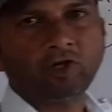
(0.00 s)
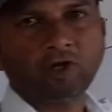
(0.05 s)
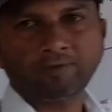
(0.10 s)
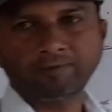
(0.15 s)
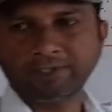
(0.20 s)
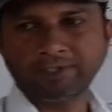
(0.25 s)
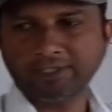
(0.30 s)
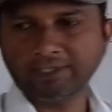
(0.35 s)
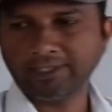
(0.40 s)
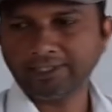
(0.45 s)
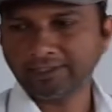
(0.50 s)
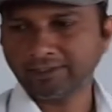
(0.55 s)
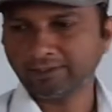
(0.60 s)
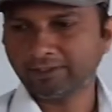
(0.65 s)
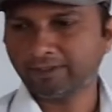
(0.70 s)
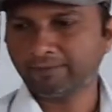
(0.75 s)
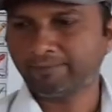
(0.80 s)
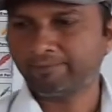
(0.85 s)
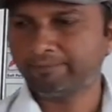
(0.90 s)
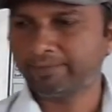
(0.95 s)
of the
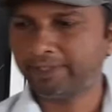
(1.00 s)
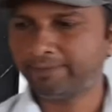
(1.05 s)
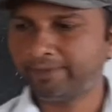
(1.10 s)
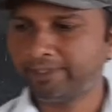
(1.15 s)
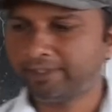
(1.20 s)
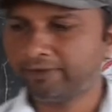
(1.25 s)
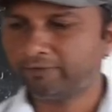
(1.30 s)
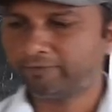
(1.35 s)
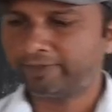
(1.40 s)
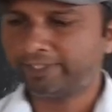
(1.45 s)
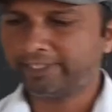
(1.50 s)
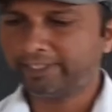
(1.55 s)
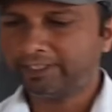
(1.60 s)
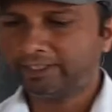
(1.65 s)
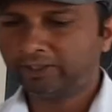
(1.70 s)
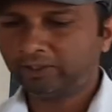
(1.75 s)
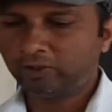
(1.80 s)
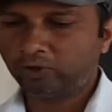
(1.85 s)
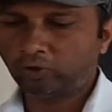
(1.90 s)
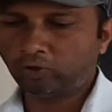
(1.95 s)
earth may be
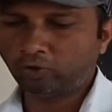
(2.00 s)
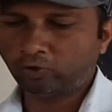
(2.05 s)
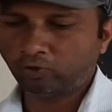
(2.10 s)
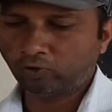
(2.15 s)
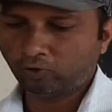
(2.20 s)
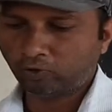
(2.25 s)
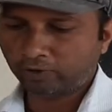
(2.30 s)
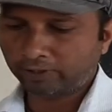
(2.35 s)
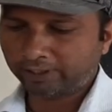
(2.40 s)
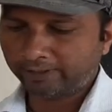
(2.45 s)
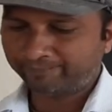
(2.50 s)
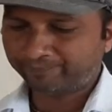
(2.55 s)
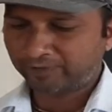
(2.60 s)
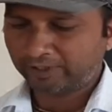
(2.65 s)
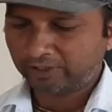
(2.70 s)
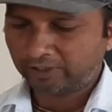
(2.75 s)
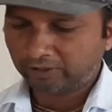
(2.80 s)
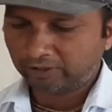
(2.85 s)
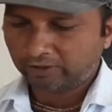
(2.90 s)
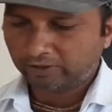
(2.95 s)
very low. Okay.
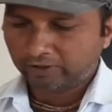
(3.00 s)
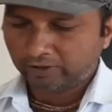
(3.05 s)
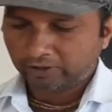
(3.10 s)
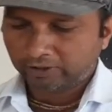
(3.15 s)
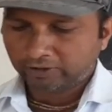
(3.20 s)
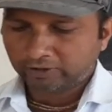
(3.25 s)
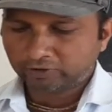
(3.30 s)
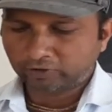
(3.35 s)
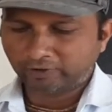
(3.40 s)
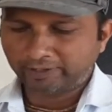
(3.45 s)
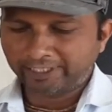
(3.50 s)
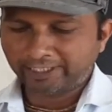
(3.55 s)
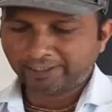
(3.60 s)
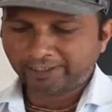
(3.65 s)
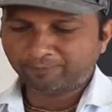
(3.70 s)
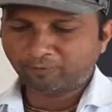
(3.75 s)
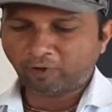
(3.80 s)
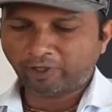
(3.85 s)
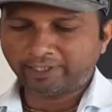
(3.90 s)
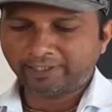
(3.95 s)
So
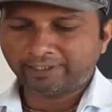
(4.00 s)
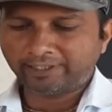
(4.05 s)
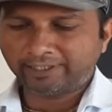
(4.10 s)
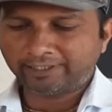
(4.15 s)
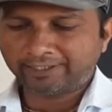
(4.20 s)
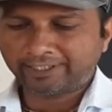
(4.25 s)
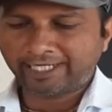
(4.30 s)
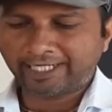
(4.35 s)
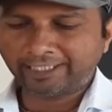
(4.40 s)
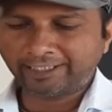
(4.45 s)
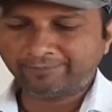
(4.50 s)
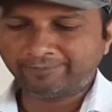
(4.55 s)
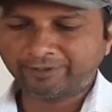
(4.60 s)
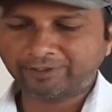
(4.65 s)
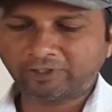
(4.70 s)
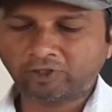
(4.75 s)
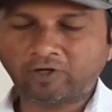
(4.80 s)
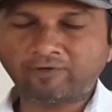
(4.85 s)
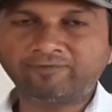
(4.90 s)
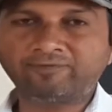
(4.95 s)
next point,
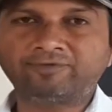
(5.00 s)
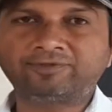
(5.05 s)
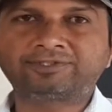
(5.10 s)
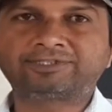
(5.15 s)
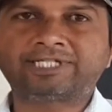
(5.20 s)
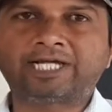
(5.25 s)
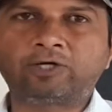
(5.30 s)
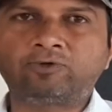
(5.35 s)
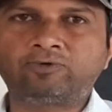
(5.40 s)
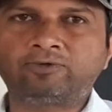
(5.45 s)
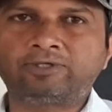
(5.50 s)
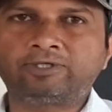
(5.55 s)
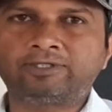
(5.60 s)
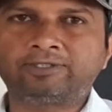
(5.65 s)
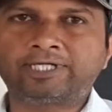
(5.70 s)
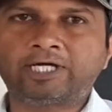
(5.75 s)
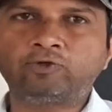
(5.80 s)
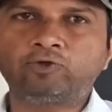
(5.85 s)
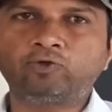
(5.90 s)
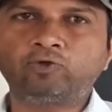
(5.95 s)
transmission of
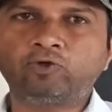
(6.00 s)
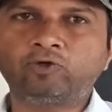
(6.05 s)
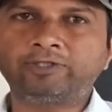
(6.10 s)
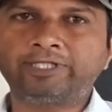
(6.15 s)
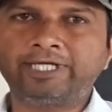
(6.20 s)
sound. Now you know